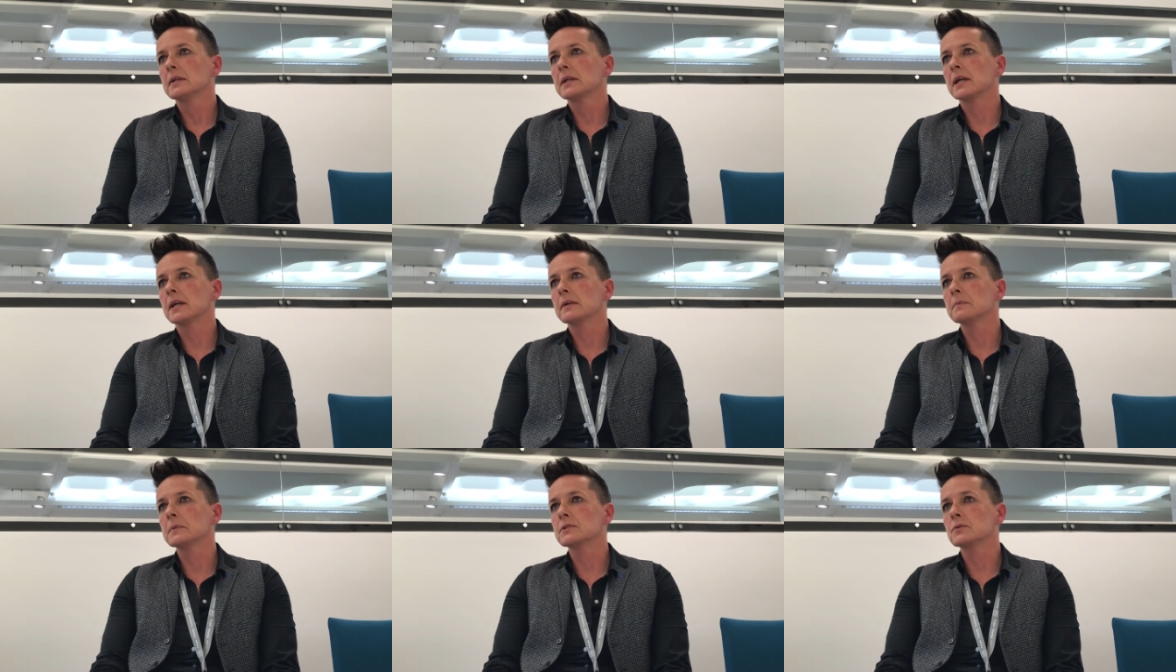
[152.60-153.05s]

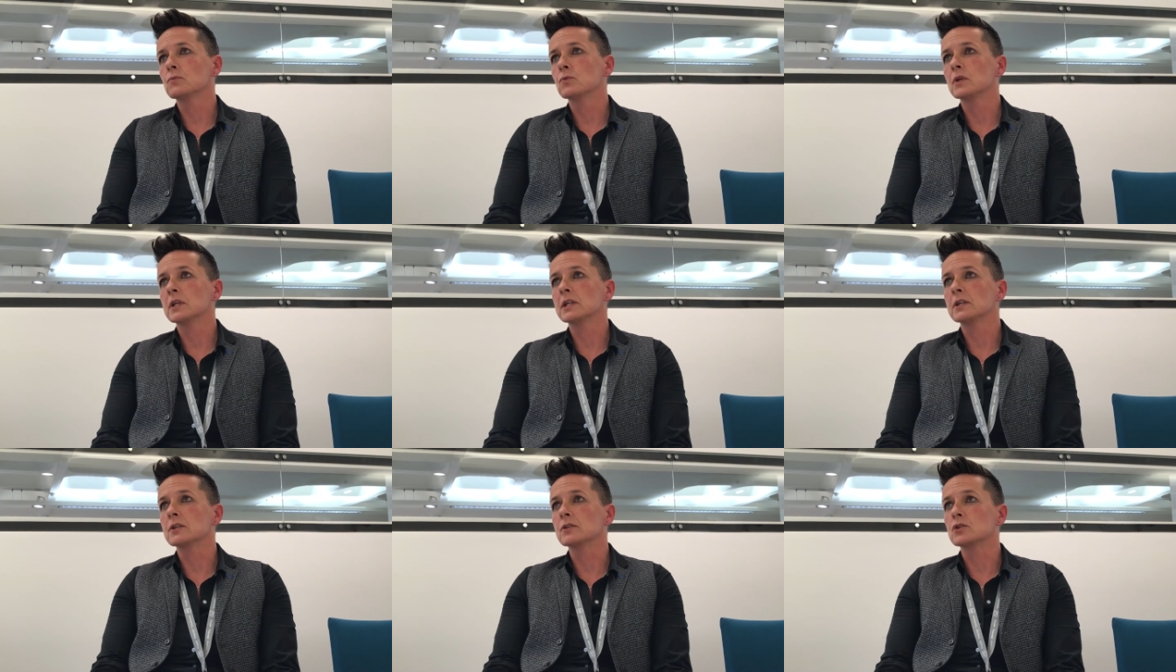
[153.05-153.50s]
gave me some
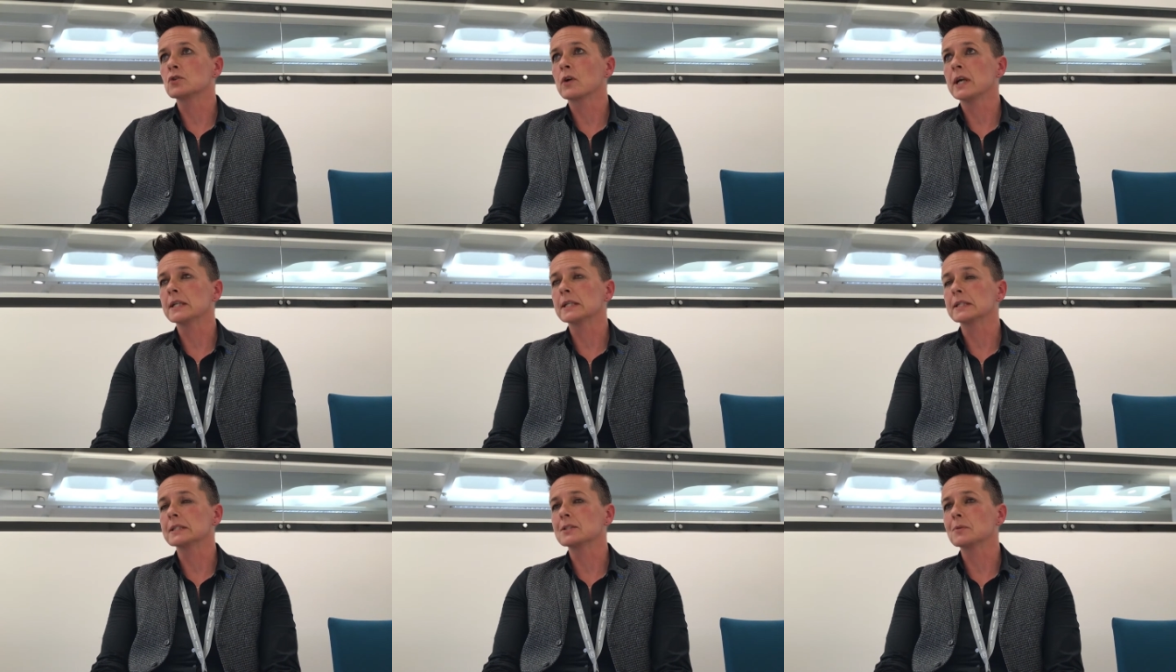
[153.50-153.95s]
really good
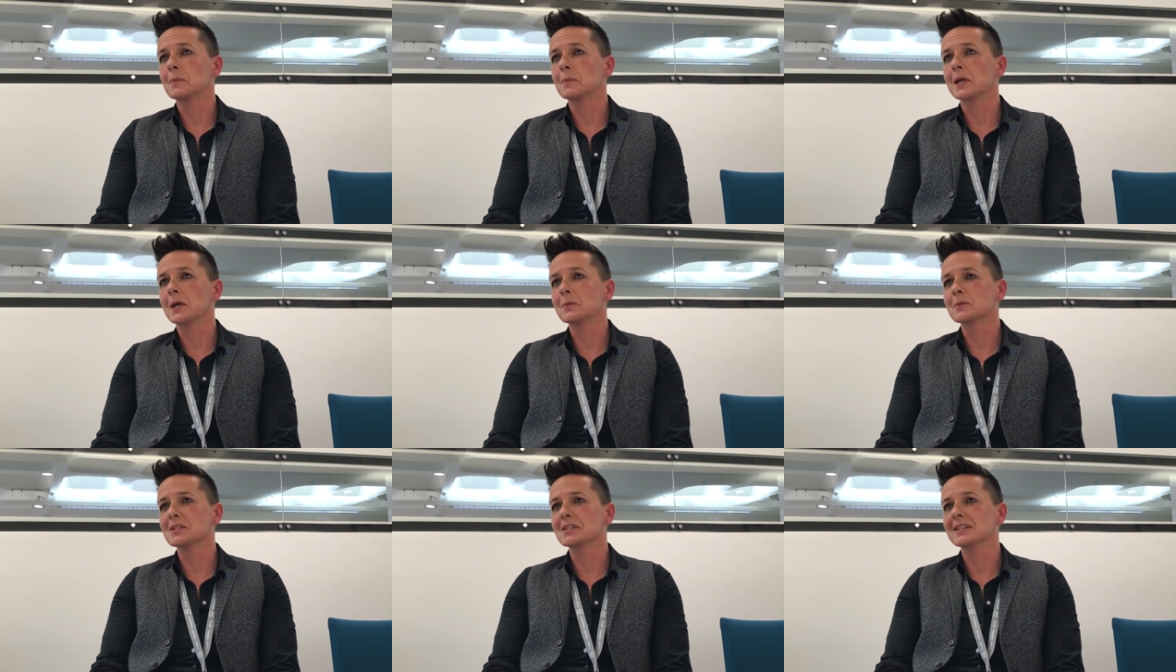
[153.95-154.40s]
training to be
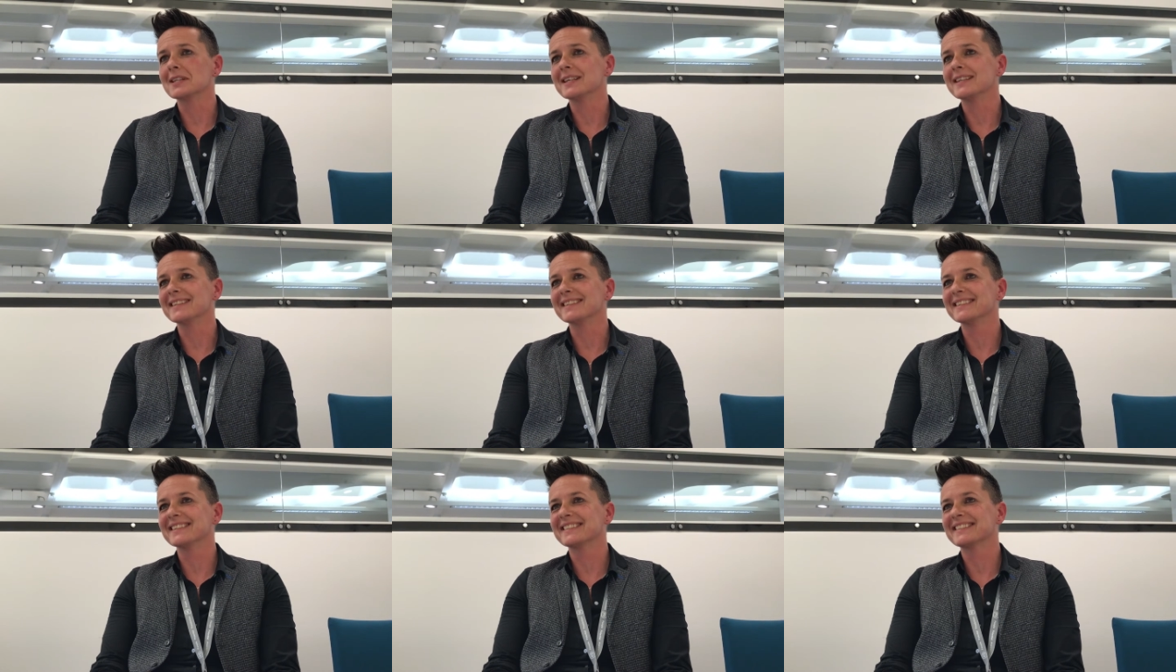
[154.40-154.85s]
able to
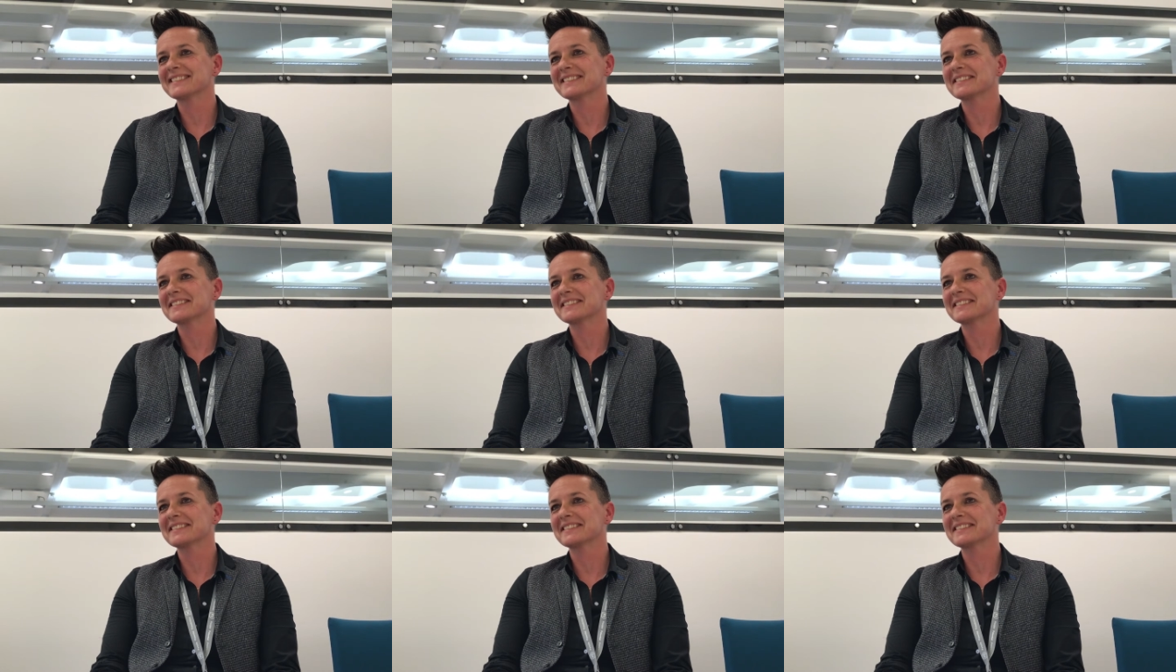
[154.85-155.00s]
then